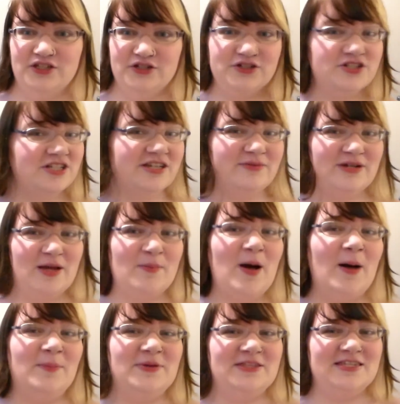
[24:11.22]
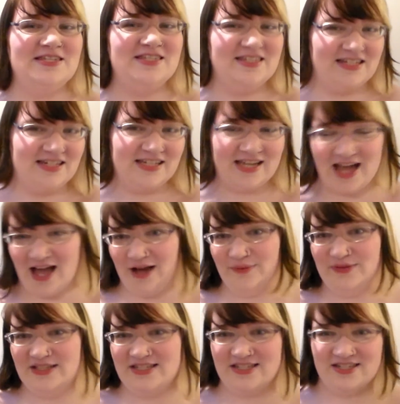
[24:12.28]
Usually when I pop in this C D, I
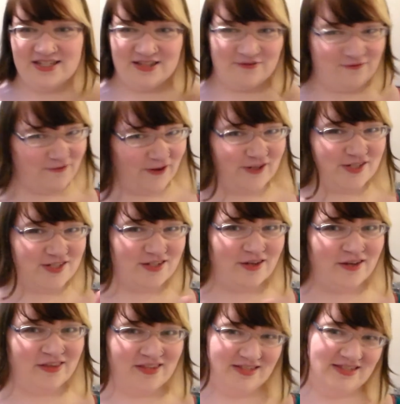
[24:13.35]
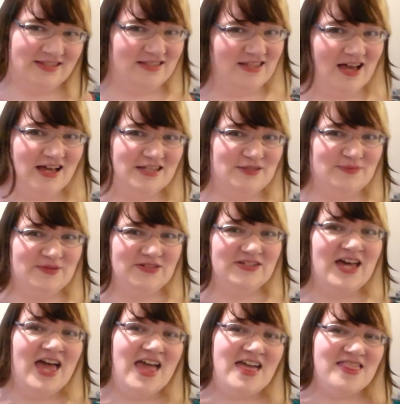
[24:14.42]
will listen to the first song, This Is
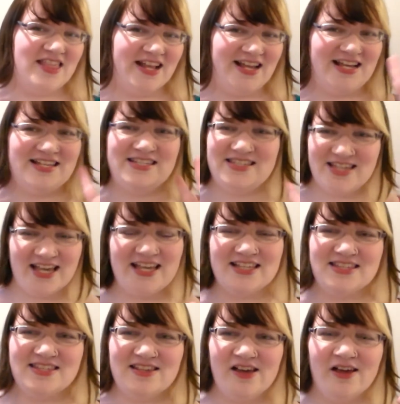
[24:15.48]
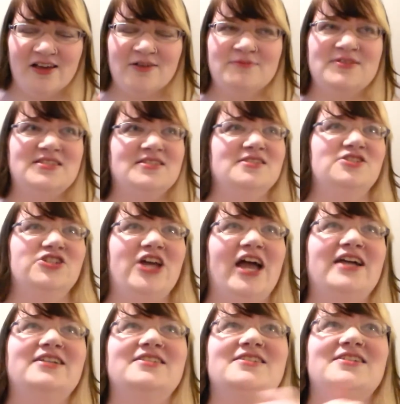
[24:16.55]
Gospel, the second song, Missus
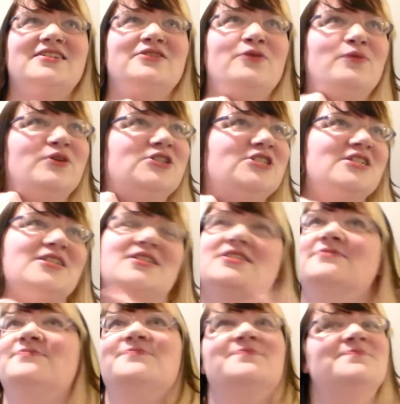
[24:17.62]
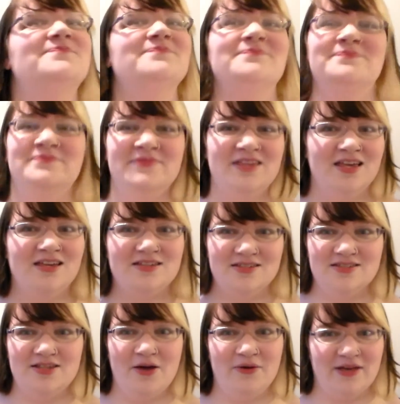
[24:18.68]
Jackson, which is mm,
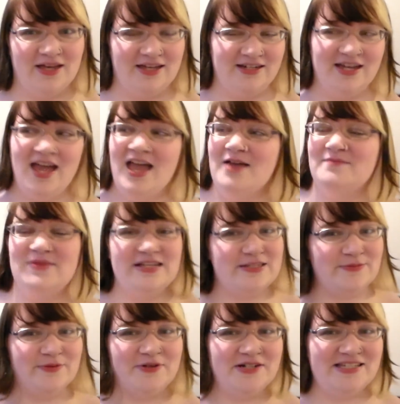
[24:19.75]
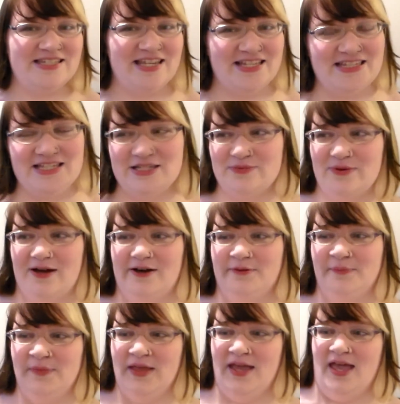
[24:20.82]
so good, makes me want to dance as
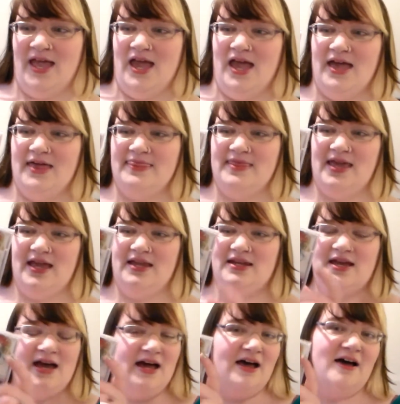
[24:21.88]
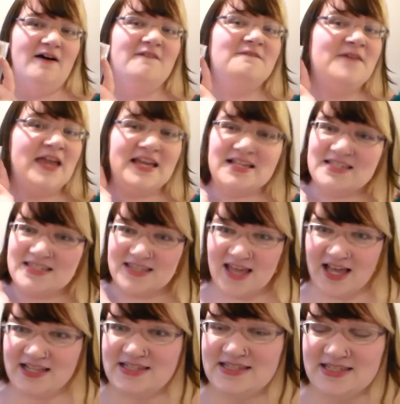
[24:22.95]
well. And then uh, Vegas
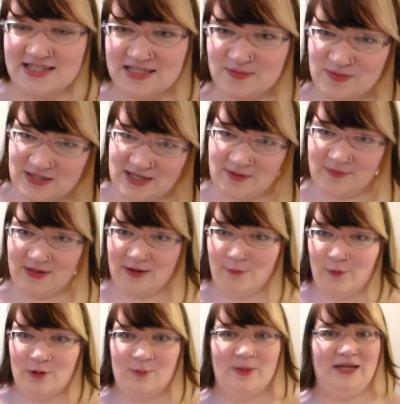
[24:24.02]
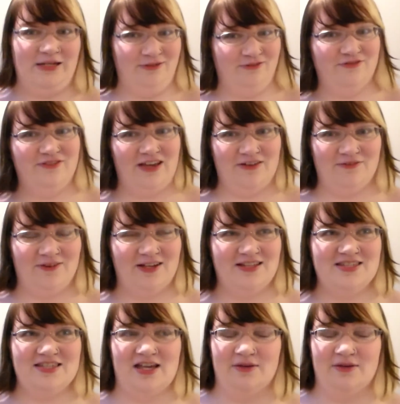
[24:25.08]
Lights is becoming one of my new favorites.